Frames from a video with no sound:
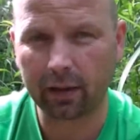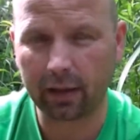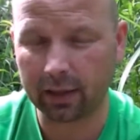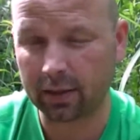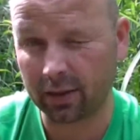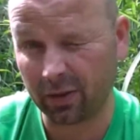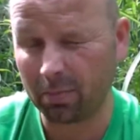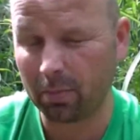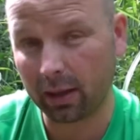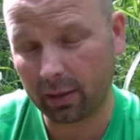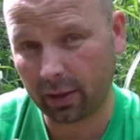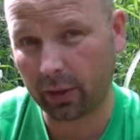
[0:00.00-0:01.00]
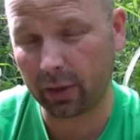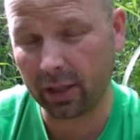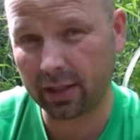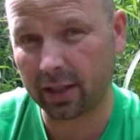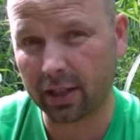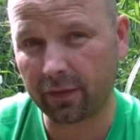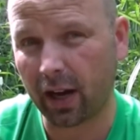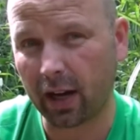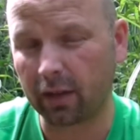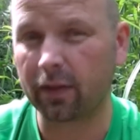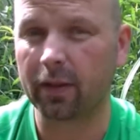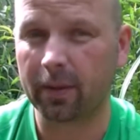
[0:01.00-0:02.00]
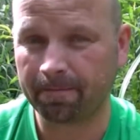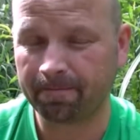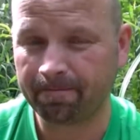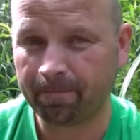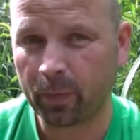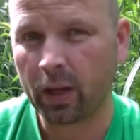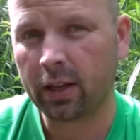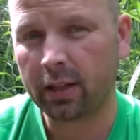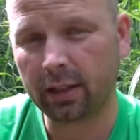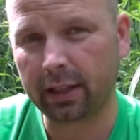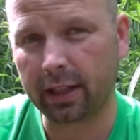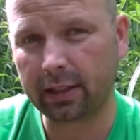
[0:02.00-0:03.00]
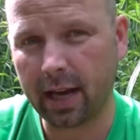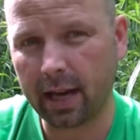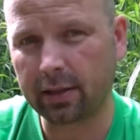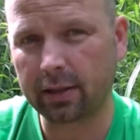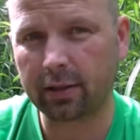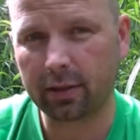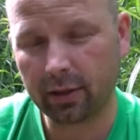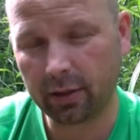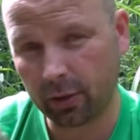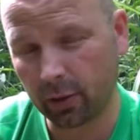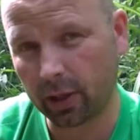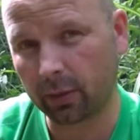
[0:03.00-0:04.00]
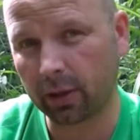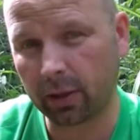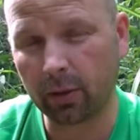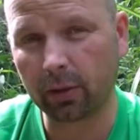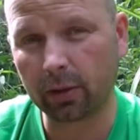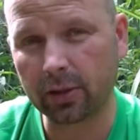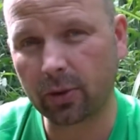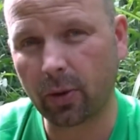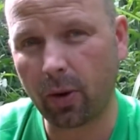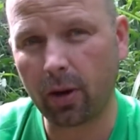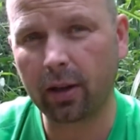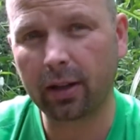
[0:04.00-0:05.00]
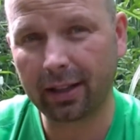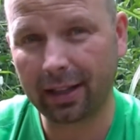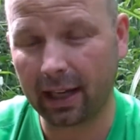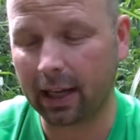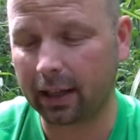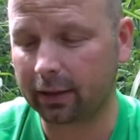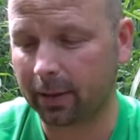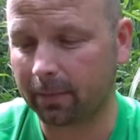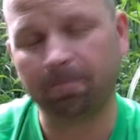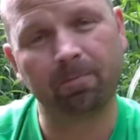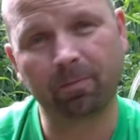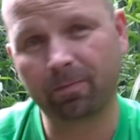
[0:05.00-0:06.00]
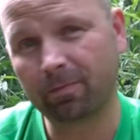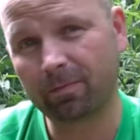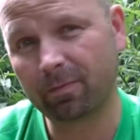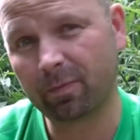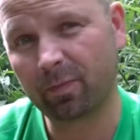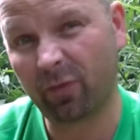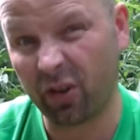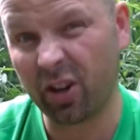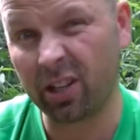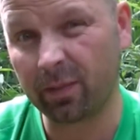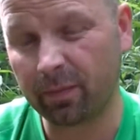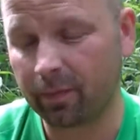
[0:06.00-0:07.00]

That's the number, three six five. You'll get a text, you go down to the local store, collect it, free.